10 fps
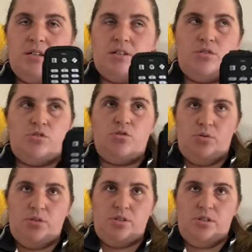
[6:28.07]

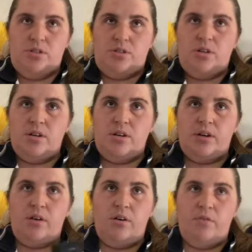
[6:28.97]
sources
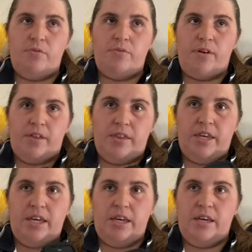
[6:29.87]
of
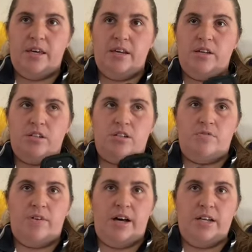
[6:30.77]
the
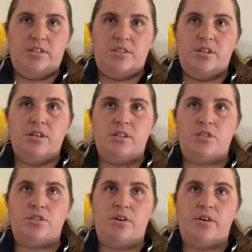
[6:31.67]
device.
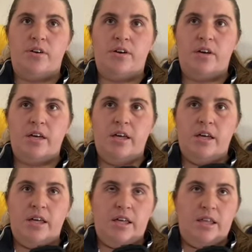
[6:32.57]
So
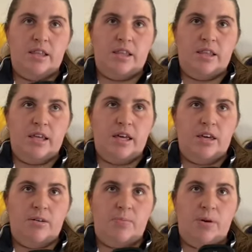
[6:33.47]

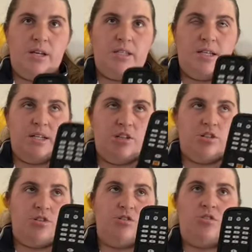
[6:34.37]
you press it
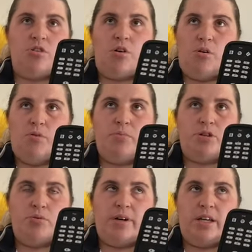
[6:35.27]
to toggle
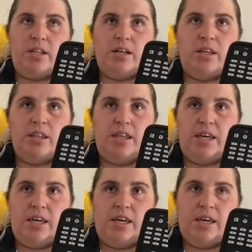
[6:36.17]
between
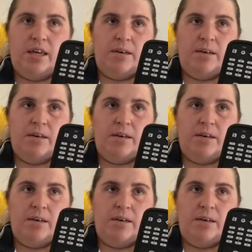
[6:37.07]
the